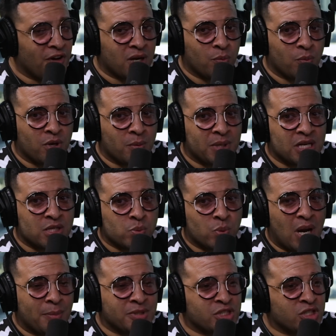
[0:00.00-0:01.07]
a fucking real because
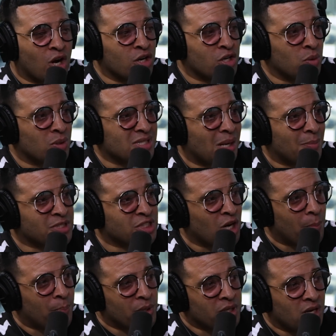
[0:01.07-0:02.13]
what I'm gonna start doing is I'm gonna
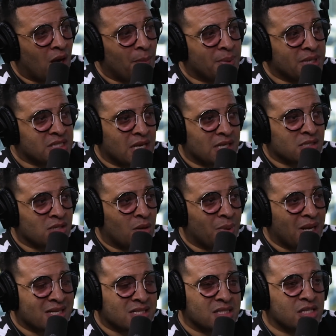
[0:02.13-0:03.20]
start putting y'all bitch asses on
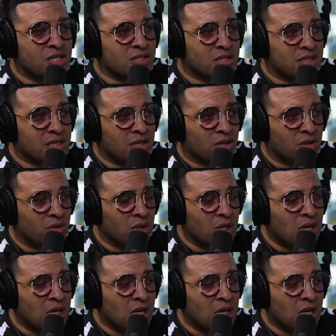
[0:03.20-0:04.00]
blast. Because here's the deal.